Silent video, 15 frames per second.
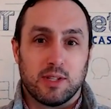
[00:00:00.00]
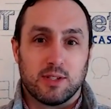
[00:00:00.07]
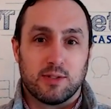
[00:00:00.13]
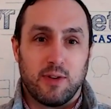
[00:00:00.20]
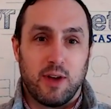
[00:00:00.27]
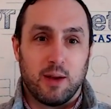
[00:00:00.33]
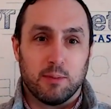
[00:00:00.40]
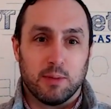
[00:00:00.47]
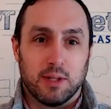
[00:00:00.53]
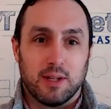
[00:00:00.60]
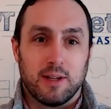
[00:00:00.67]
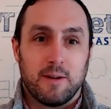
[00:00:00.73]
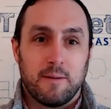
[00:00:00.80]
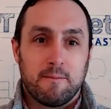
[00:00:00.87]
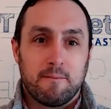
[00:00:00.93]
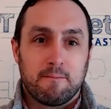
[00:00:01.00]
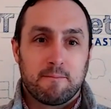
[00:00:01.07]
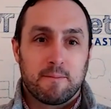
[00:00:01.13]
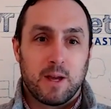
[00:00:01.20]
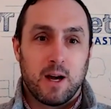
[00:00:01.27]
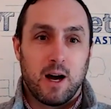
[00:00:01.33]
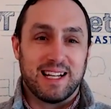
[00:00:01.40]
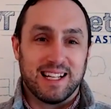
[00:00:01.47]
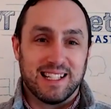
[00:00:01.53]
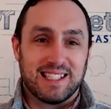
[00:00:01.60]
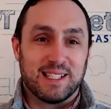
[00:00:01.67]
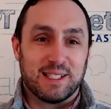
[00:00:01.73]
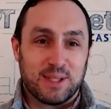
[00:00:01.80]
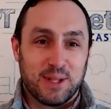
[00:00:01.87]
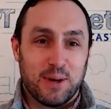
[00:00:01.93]
with his family
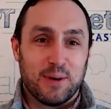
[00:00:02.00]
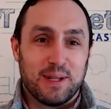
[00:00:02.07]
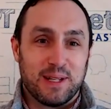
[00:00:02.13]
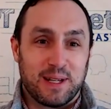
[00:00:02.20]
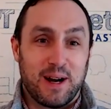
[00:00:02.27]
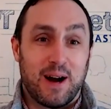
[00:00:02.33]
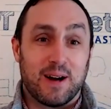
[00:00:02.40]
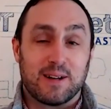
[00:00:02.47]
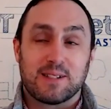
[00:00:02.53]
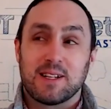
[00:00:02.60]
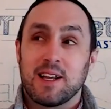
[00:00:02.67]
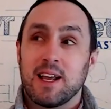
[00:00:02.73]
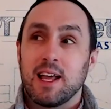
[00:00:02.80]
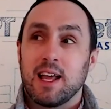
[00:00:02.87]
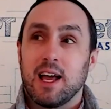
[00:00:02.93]
because he's so into cars.